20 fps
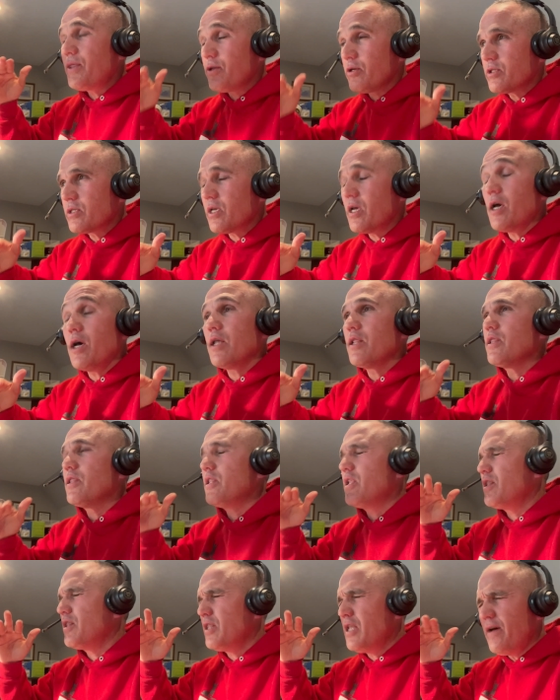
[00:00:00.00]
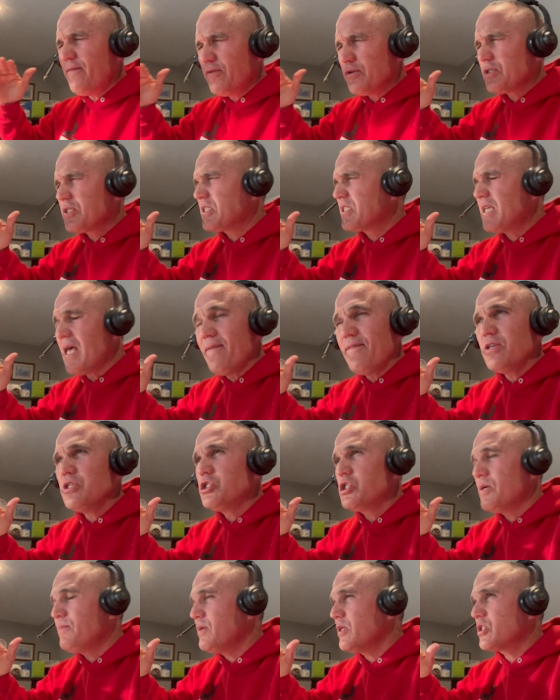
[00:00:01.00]
There's a level seven
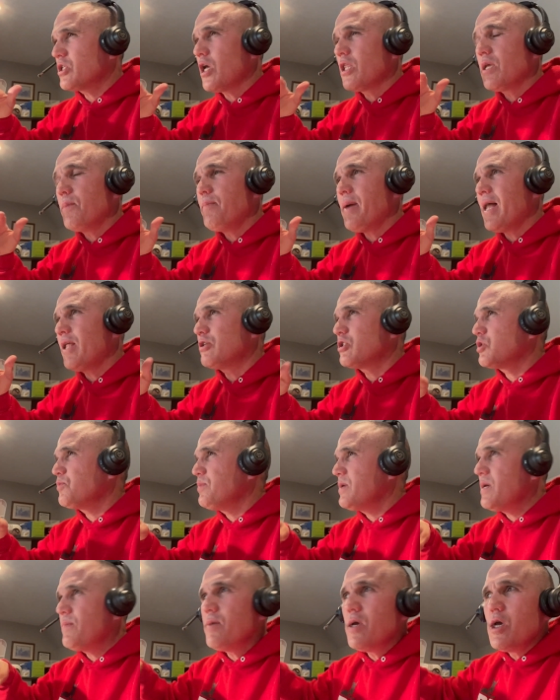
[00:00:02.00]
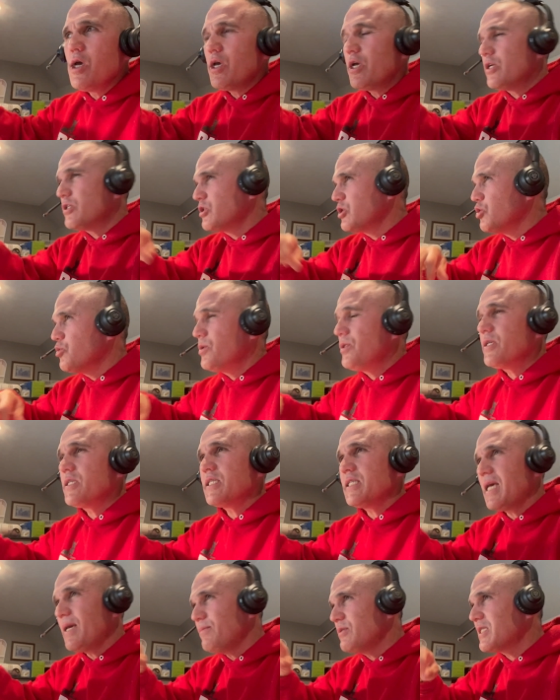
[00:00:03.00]
gymnast on the balance beam is doing the
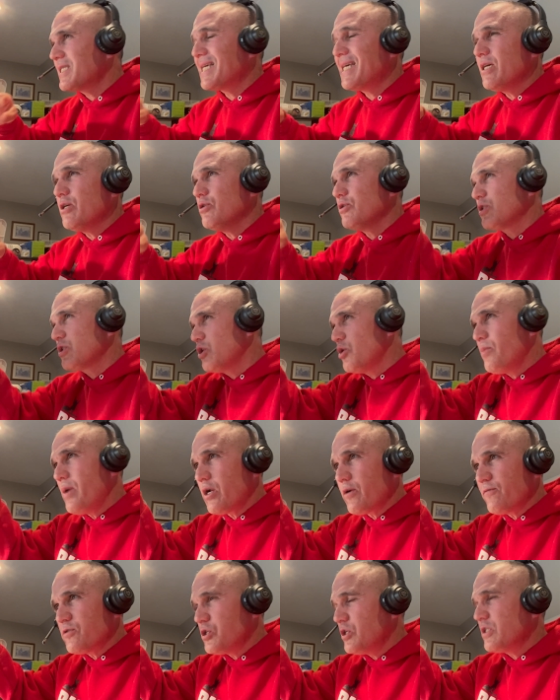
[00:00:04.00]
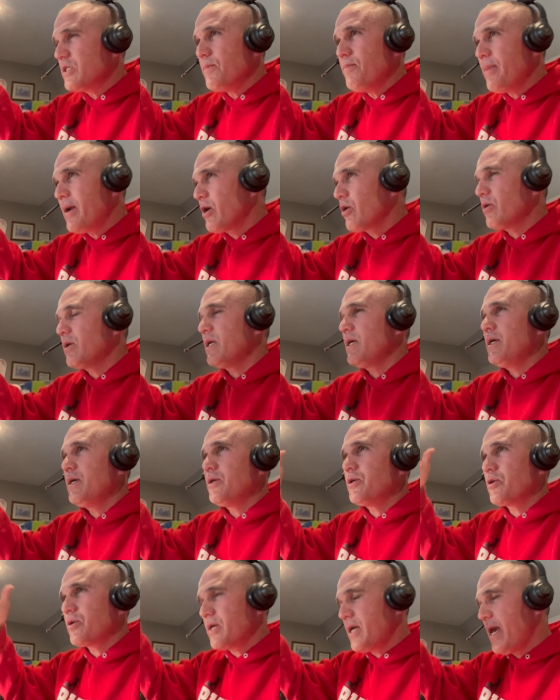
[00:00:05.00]
same skills, no matter if she's in
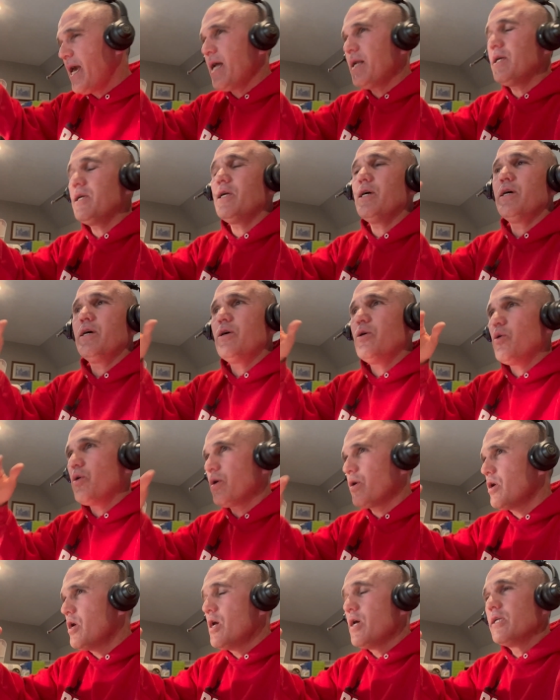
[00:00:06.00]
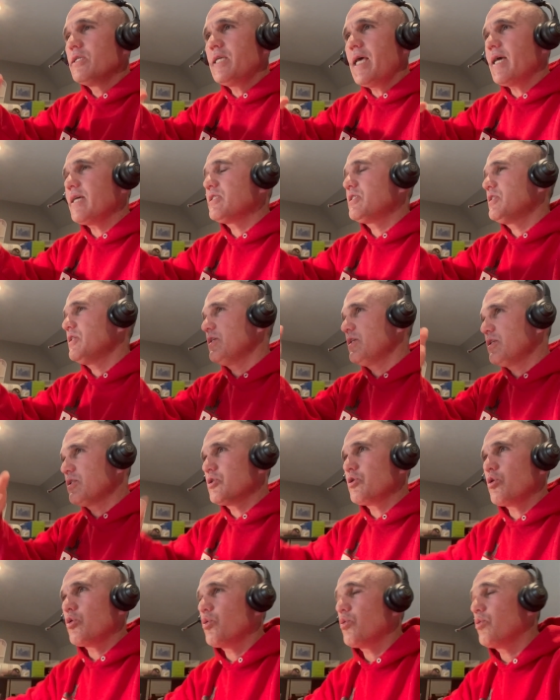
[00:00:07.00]
Maryland or Canada or
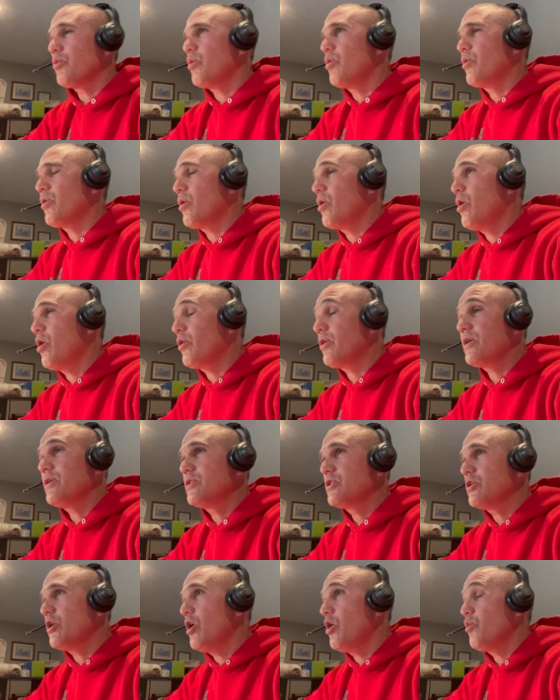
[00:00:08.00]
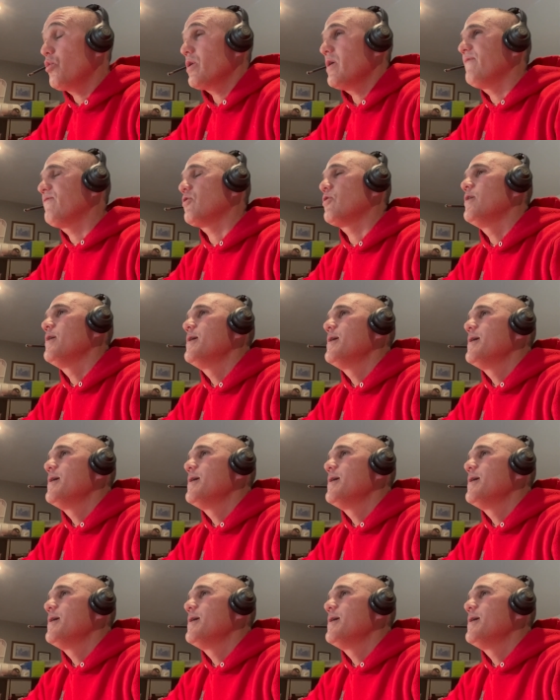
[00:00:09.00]
Texas or, or Arkansas, wherever.